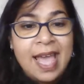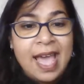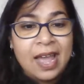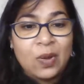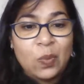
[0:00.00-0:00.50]

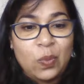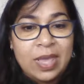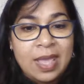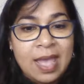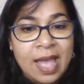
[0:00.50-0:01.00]
and
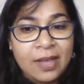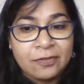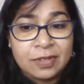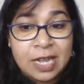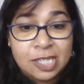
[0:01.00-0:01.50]
we
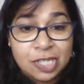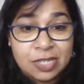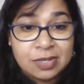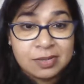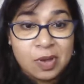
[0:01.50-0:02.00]
have
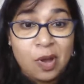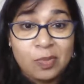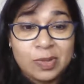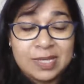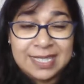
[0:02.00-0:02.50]
touched
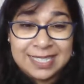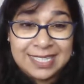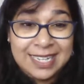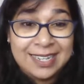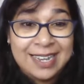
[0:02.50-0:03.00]
almost
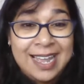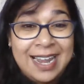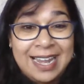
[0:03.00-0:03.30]
16